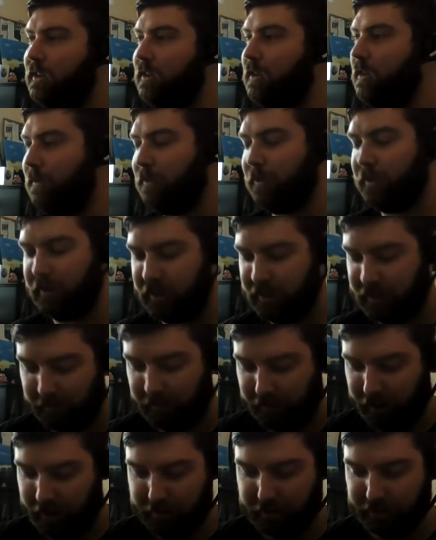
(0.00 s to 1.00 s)
do for at least
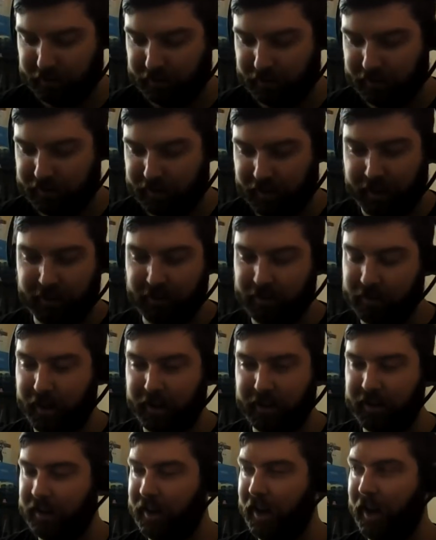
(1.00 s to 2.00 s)
environmental design or
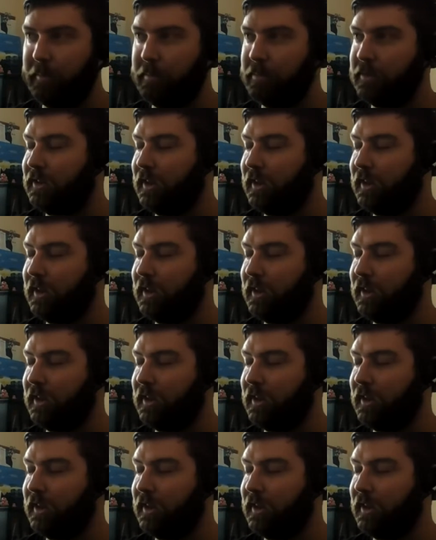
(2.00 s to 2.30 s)
99%